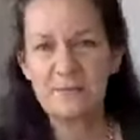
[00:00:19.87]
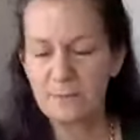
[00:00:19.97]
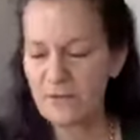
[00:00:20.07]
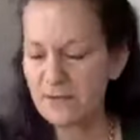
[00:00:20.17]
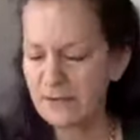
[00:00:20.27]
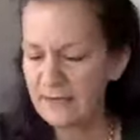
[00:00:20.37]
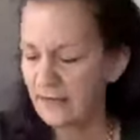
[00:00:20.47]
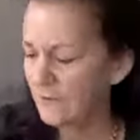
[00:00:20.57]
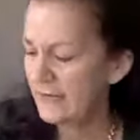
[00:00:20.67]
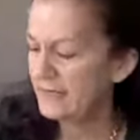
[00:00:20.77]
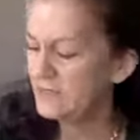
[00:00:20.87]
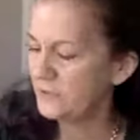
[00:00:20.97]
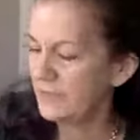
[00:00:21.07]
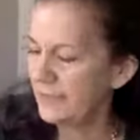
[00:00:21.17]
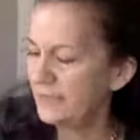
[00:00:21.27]
so I'm not going to get right
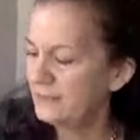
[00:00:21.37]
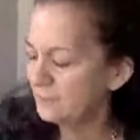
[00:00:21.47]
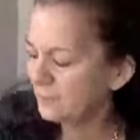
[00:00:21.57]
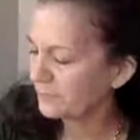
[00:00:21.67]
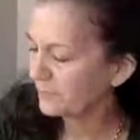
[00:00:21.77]
into it yet.